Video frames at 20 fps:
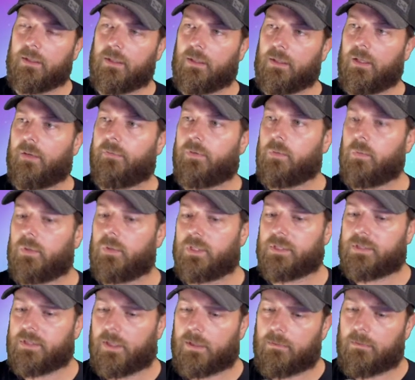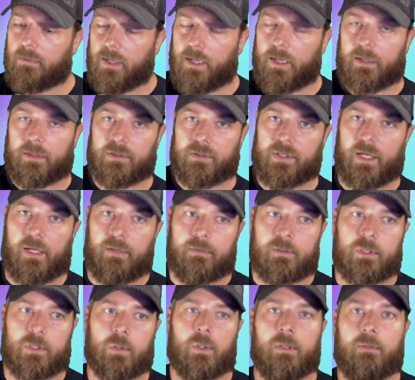If you want to stick around, it's kind of a
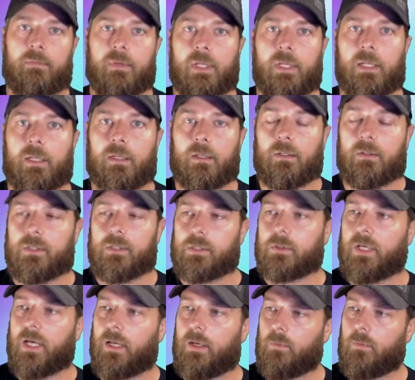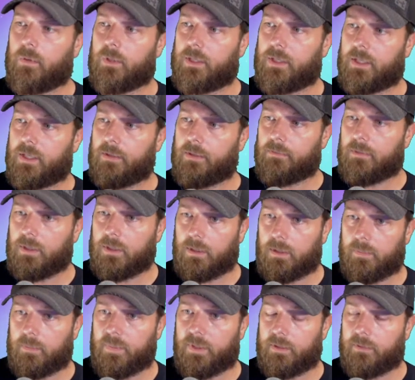short video. Just kind of wanted to cover a
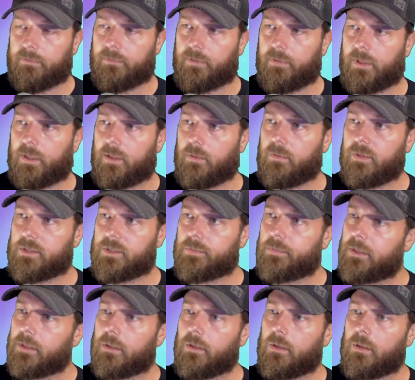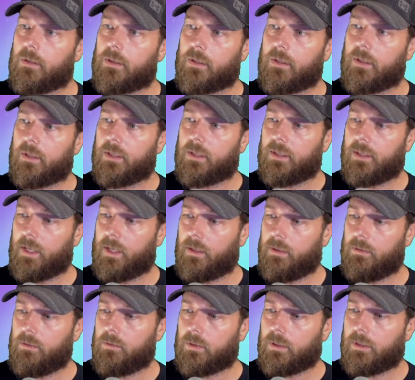little bit of what's been going on and how
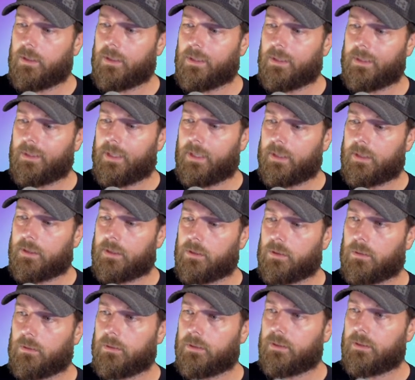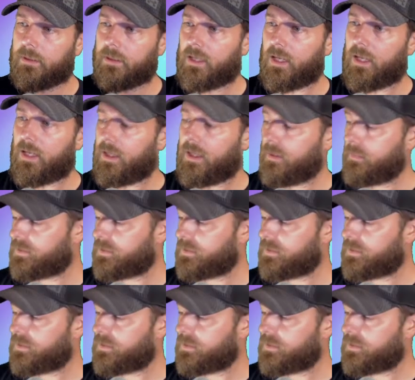you can get a lot of gold in the game.